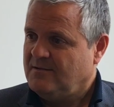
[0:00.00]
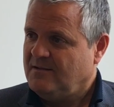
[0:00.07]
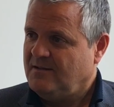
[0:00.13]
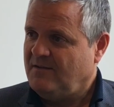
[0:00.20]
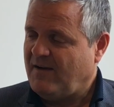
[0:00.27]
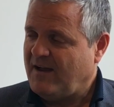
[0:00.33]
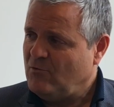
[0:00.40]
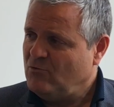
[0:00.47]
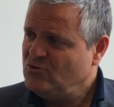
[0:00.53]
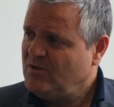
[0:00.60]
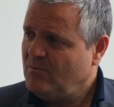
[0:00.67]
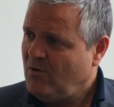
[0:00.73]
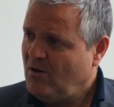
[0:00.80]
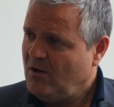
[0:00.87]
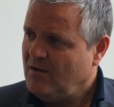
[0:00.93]
If I lose
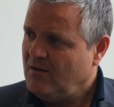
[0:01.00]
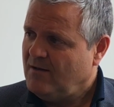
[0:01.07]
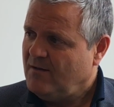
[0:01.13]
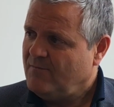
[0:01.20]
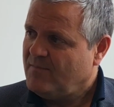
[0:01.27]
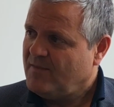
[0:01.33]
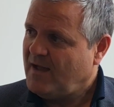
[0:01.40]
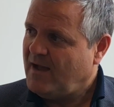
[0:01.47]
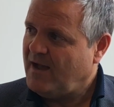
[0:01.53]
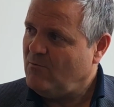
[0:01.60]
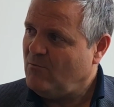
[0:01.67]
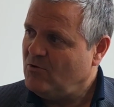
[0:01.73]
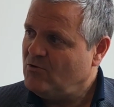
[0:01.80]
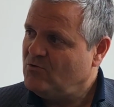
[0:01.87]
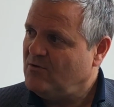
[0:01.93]
the ball, I
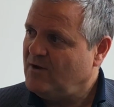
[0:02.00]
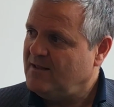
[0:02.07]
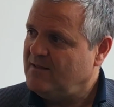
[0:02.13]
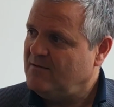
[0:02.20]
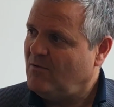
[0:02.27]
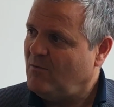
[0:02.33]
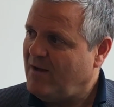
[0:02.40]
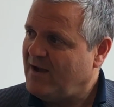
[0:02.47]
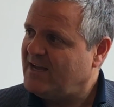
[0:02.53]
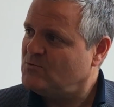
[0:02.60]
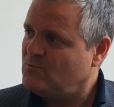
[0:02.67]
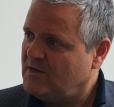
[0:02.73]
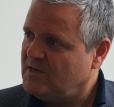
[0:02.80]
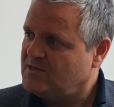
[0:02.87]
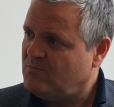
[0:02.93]
want to get the ball back as
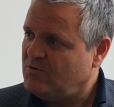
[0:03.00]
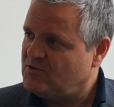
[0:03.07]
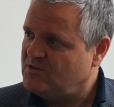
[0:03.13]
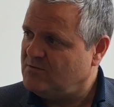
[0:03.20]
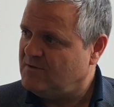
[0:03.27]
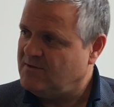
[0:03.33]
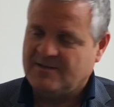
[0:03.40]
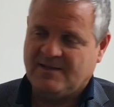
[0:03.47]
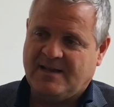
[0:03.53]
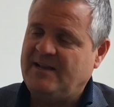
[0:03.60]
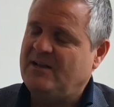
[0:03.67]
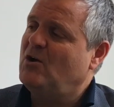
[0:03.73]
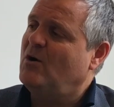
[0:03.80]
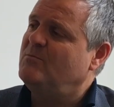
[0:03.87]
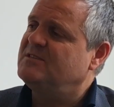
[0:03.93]
quick as possible. Then
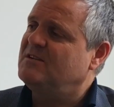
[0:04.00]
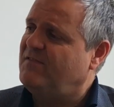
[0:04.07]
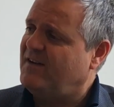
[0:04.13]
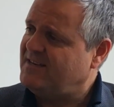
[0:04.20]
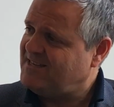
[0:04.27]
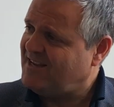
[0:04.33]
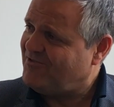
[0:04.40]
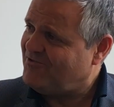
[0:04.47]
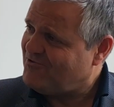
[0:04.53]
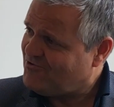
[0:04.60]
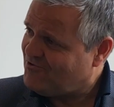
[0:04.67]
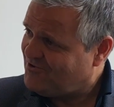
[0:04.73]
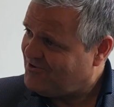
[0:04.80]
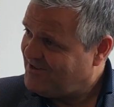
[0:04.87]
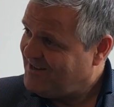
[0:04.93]
it comes the 5-second
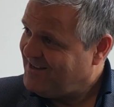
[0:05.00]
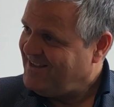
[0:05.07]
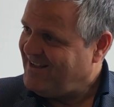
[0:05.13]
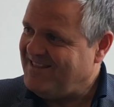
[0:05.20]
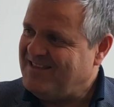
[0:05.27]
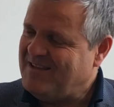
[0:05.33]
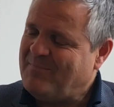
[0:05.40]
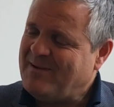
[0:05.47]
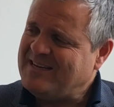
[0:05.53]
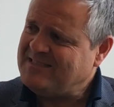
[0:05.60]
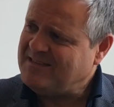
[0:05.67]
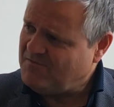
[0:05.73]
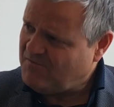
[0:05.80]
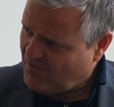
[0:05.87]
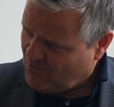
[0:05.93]
rule and the
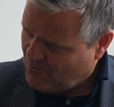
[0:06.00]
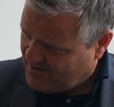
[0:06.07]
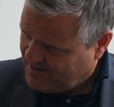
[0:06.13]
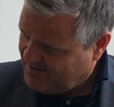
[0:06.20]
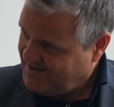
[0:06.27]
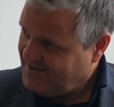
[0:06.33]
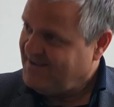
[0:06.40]
pressing forward.